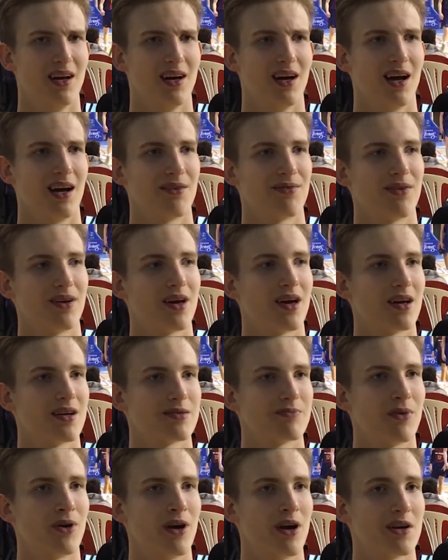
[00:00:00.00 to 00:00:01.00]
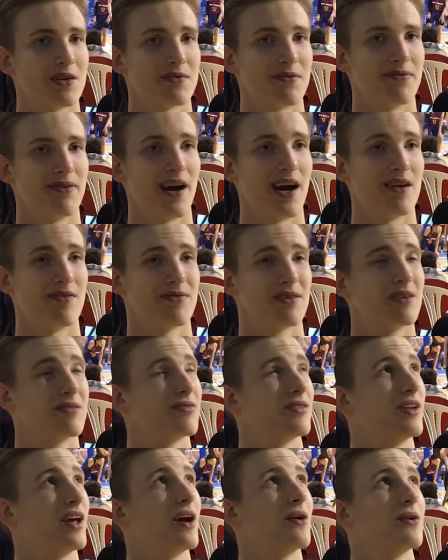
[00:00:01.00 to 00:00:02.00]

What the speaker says: I think he is more as a five for now.